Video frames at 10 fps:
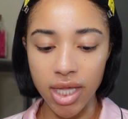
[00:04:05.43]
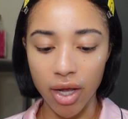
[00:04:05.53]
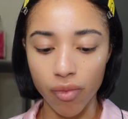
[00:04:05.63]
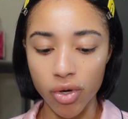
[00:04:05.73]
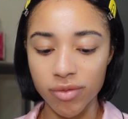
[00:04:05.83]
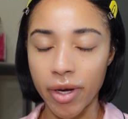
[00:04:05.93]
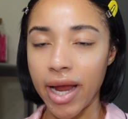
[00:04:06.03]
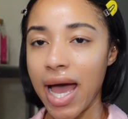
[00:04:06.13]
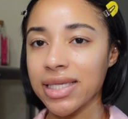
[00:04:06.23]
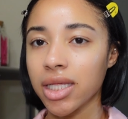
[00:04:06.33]
like
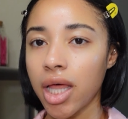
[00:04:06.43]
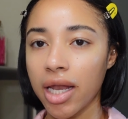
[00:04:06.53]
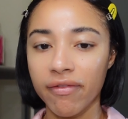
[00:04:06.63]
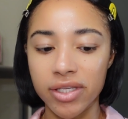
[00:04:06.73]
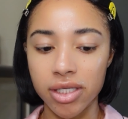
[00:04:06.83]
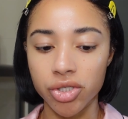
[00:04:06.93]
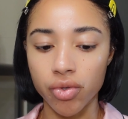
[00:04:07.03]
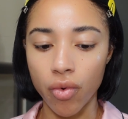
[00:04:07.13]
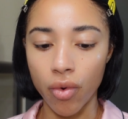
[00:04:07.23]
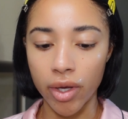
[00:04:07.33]
rosemary. It has a lot of
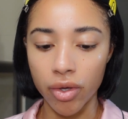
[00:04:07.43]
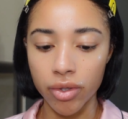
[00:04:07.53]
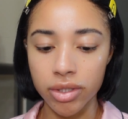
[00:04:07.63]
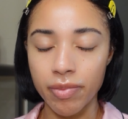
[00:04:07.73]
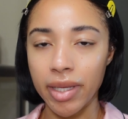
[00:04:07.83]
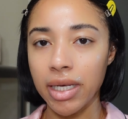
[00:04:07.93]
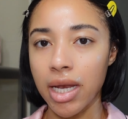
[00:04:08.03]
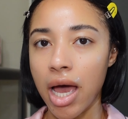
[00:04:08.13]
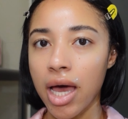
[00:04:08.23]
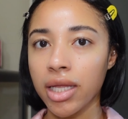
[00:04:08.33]
essential oils, but
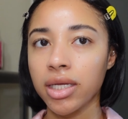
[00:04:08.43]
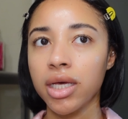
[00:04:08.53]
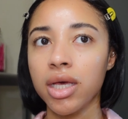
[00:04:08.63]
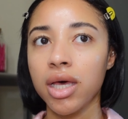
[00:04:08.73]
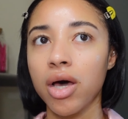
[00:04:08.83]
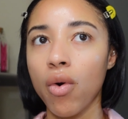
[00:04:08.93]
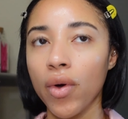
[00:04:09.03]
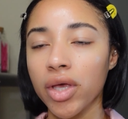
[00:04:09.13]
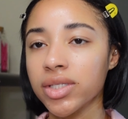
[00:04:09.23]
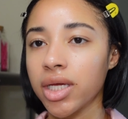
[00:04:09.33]
not
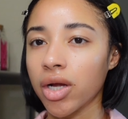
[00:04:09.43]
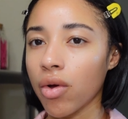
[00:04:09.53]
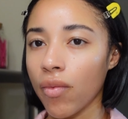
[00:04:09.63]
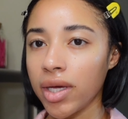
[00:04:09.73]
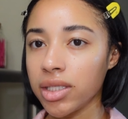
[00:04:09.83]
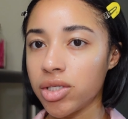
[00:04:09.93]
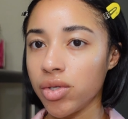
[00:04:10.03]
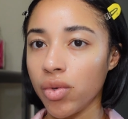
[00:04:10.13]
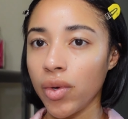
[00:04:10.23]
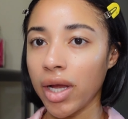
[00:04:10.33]
oils that are going
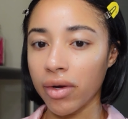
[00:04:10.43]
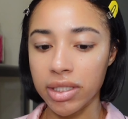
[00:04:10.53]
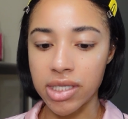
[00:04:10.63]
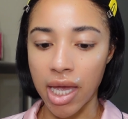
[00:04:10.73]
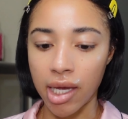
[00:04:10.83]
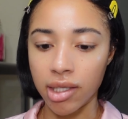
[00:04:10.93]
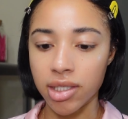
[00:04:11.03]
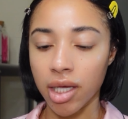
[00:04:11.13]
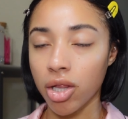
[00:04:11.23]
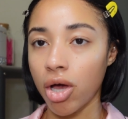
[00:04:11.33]
to
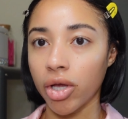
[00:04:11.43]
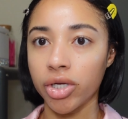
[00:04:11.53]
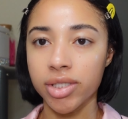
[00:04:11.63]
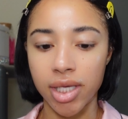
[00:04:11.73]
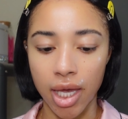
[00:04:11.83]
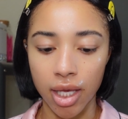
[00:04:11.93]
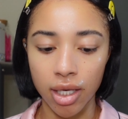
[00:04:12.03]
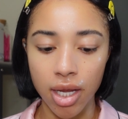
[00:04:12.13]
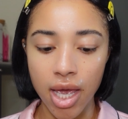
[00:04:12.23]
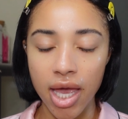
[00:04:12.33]
irritate and clog your
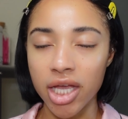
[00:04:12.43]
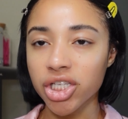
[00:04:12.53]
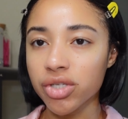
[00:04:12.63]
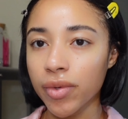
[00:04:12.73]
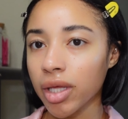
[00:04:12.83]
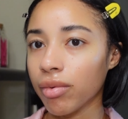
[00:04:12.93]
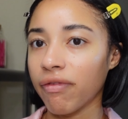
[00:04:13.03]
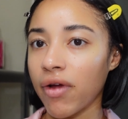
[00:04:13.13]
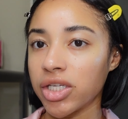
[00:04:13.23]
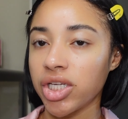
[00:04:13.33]
skin. It's just really
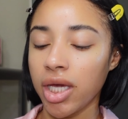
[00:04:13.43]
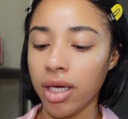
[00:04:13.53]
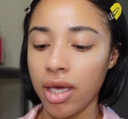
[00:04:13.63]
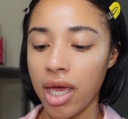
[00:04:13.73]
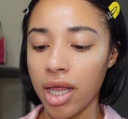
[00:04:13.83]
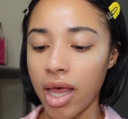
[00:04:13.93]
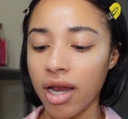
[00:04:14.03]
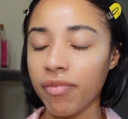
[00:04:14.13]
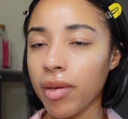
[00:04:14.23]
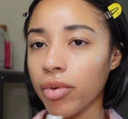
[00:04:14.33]
refreshing, and a
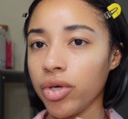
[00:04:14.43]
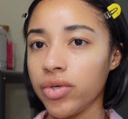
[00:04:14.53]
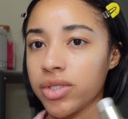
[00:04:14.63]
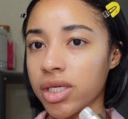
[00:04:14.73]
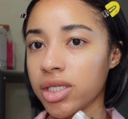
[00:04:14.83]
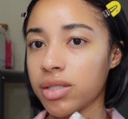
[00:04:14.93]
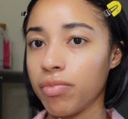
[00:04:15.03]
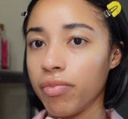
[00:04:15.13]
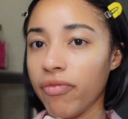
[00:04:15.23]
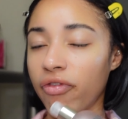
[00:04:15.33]
lot of people use
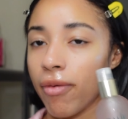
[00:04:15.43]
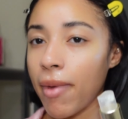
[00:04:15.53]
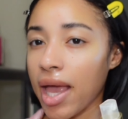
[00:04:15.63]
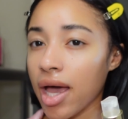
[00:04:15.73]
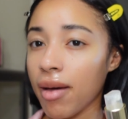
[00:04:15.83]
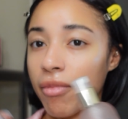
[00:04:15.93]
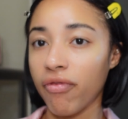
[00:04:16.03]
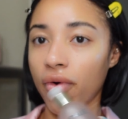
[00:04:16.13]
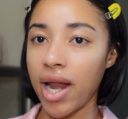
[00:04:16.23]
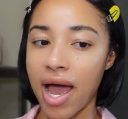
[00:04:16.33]
this for makeup
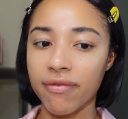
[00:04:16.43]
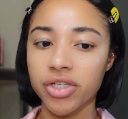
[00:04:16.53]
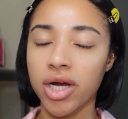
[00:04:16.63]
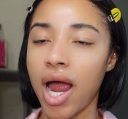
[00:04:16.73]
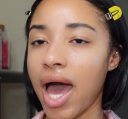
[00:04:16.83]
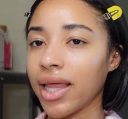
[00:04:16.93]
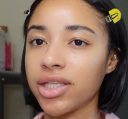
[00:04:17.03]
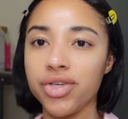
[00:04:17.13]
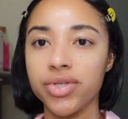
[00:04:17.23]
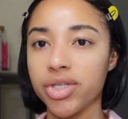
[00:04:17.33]
before and after. I
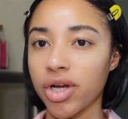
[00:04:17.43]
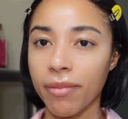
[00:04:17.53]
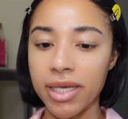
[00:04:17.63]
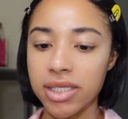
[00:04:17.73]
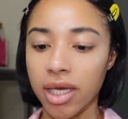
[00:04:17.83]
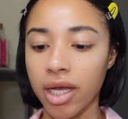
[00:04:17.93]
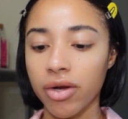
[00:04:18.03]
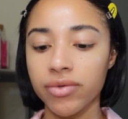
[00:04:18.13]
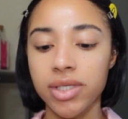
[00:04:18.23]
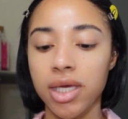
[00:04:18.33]
like to use it during my
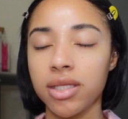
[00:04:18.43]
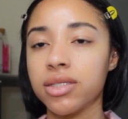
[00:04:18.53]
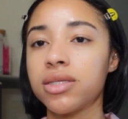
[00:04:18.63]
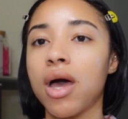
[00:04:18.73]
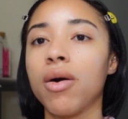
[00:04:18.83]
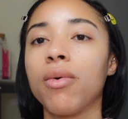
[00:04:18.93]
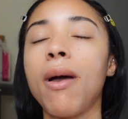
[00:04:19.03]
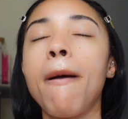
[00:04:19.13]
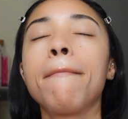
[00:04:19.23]
skincare routine, so.